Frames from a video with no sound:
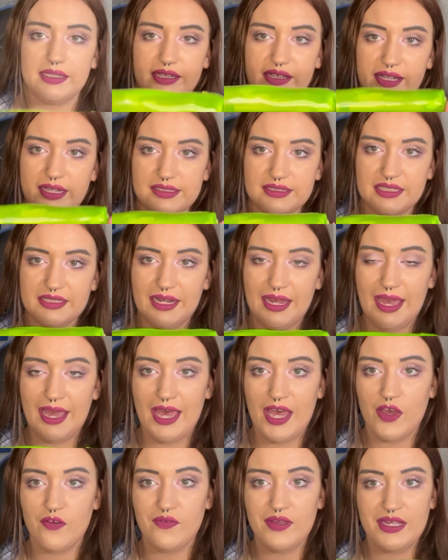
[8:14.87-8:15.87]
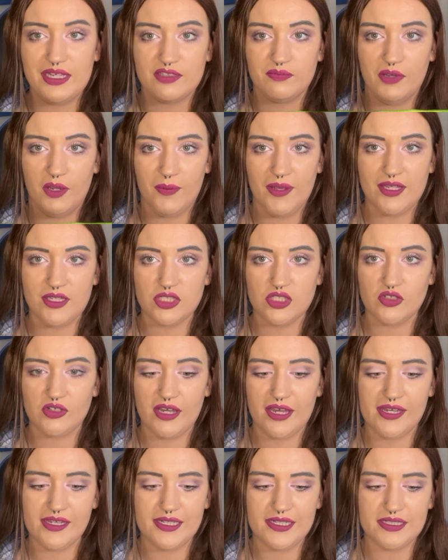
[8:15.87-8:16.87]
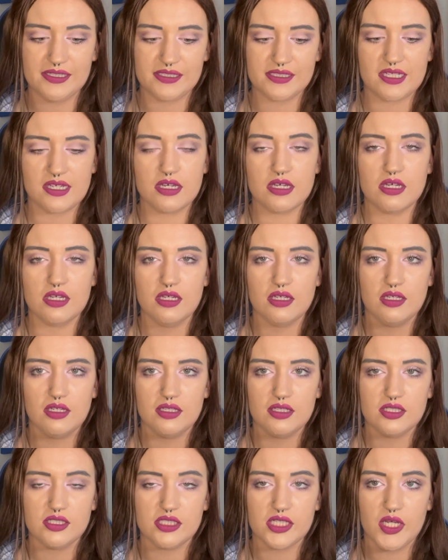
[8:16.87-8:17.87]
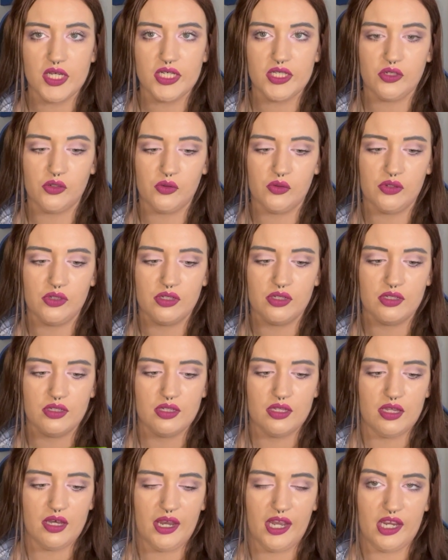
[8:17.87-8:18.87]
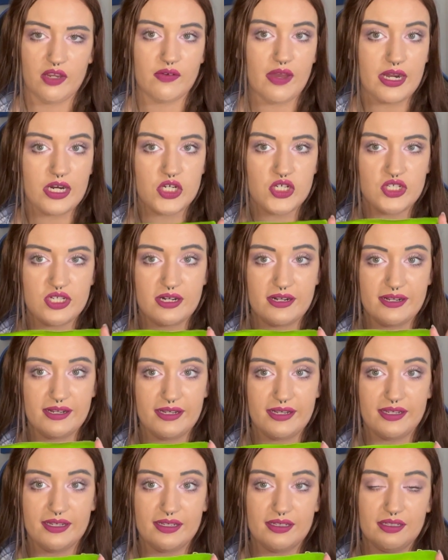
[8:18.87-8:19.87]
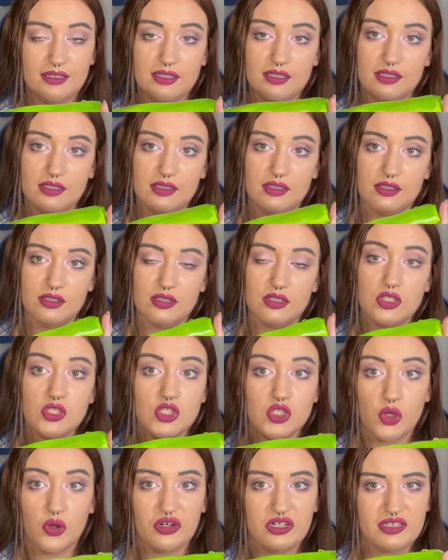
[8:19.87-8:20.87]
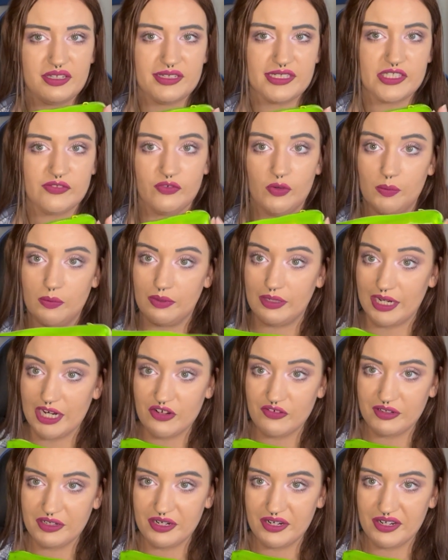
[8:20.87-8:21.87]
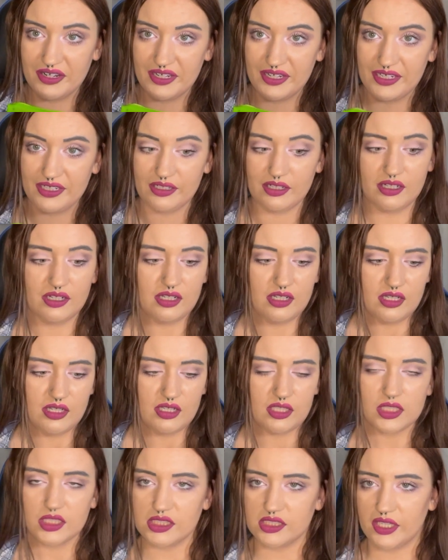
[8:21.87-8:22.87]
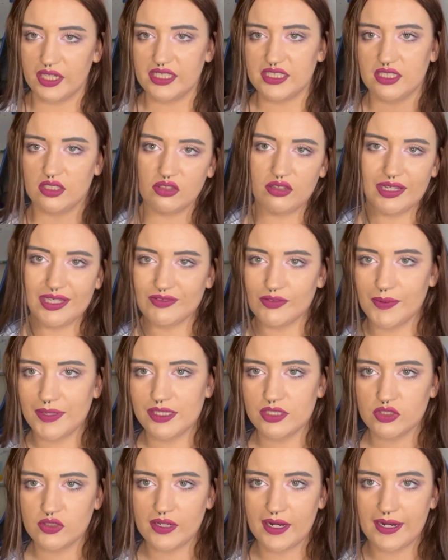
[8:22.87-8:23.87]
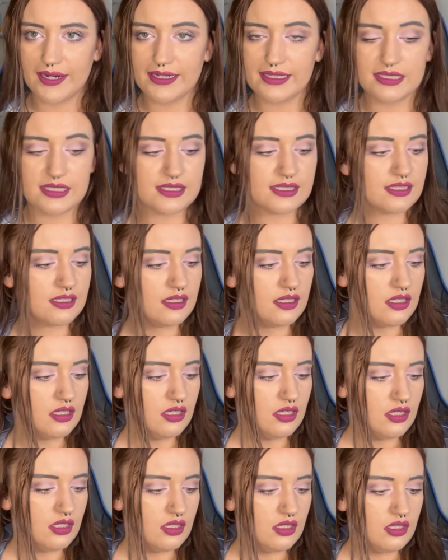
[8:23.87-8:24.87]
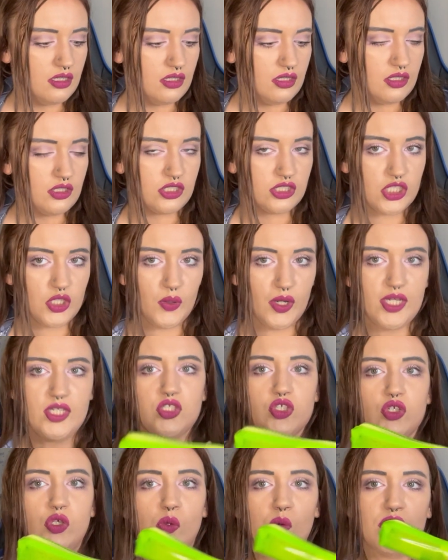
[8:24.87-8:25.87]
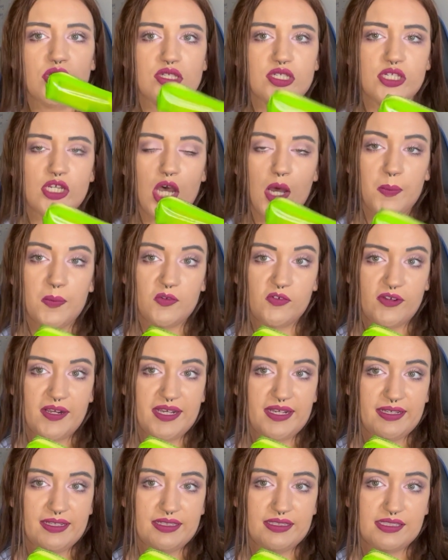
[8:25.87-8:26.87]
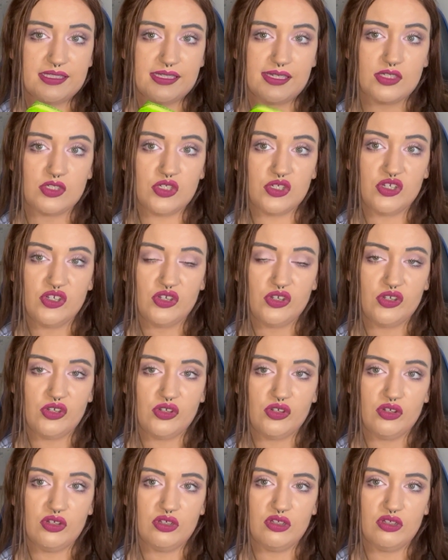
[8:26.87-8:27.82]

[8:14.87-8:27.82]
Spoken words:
the next thing I have is my pencil case. So I've actually stolen this from Caroline because I do not have a pencil case. So I do want to upgrade to